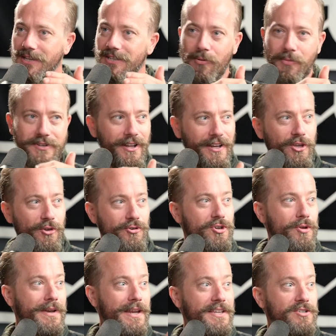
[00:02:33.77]
it is almost like
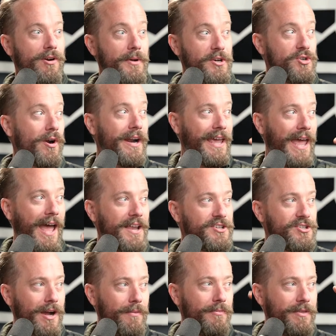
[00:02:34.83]
YouTube and Instagram are trying to
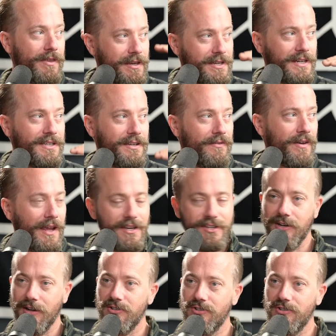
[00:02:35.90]
catch up with the addictive nature,